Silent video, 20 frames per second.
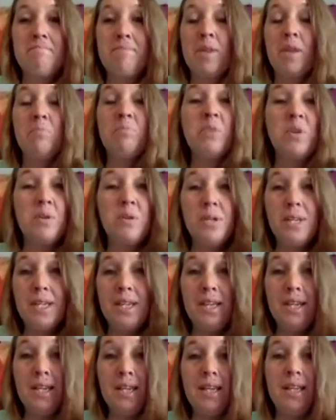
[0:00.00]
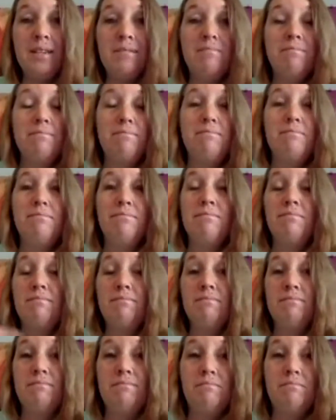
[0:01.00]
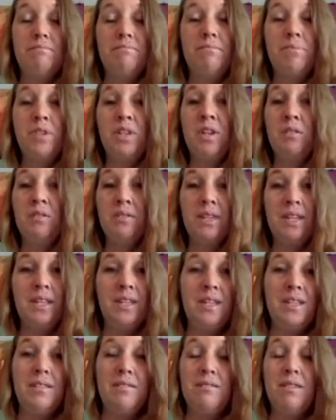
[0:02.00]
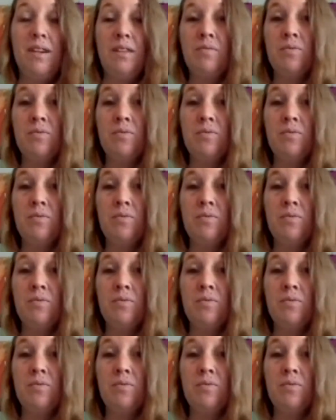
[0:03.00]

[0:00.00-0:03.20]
moody, bloated,